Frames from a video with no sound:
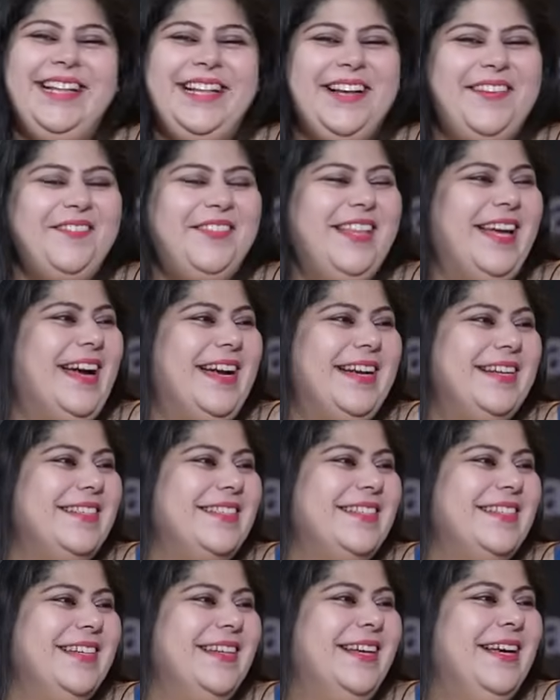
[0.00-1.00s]
I right love now. That.
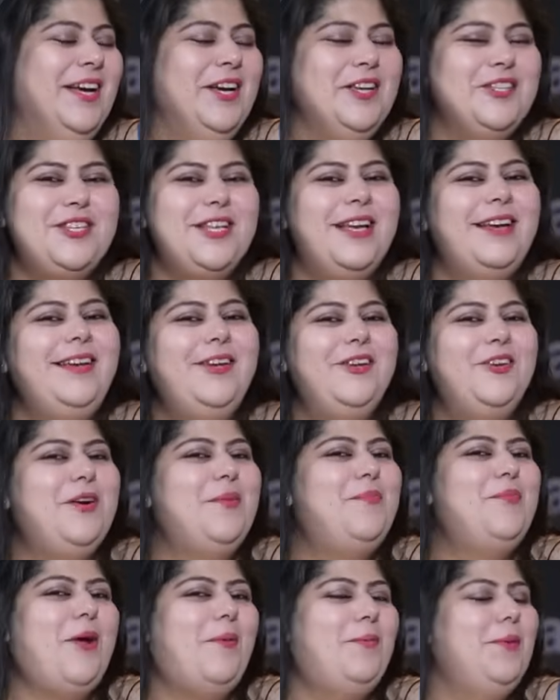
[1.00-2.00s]
Yeah. So you know,
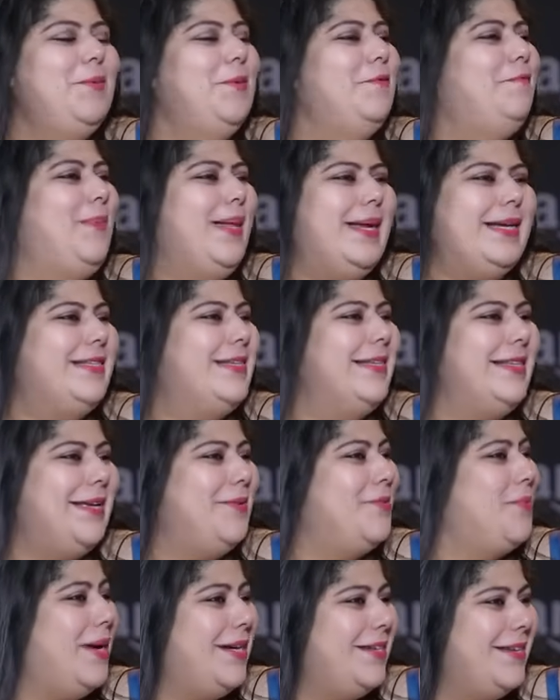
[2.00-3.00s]
a problem of plenty
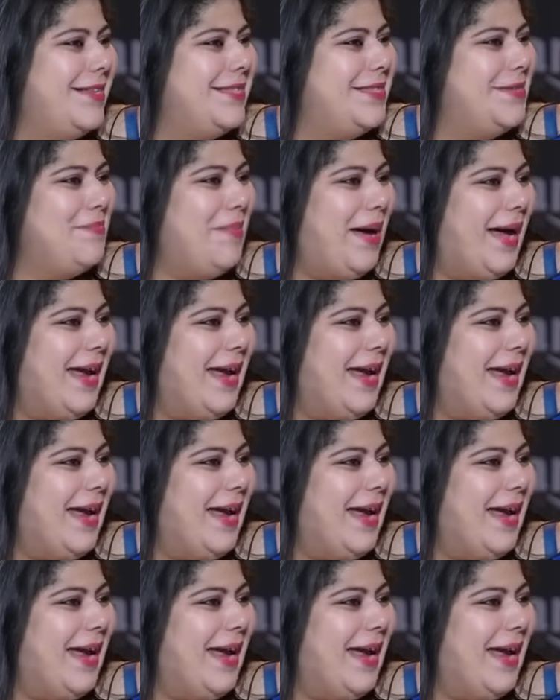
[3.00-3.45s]
that one doesn't